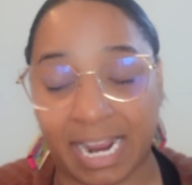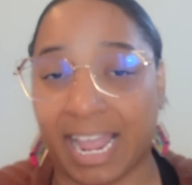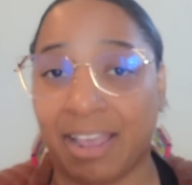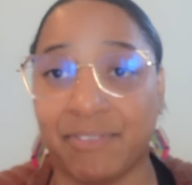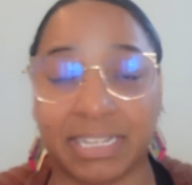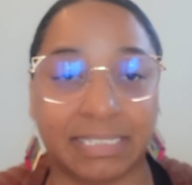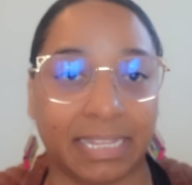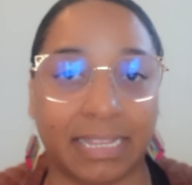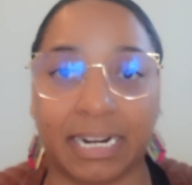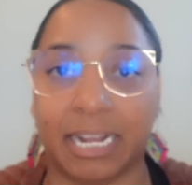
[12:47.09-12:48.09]
I have not
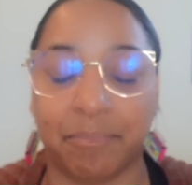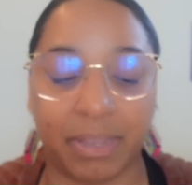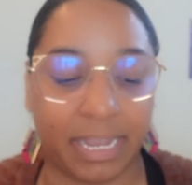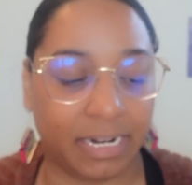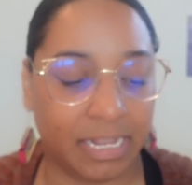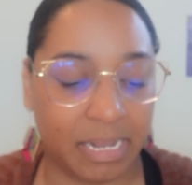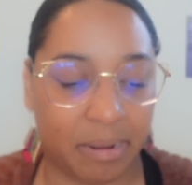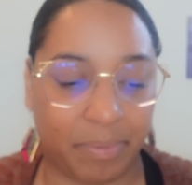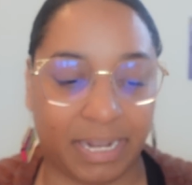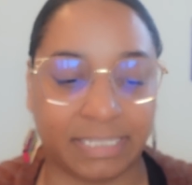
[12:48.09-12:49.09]
set that up yet
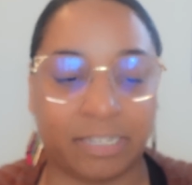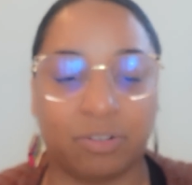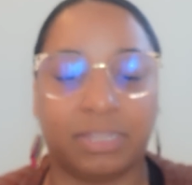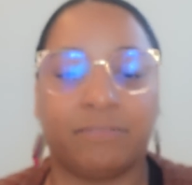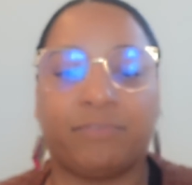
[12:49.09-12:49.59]
because I don't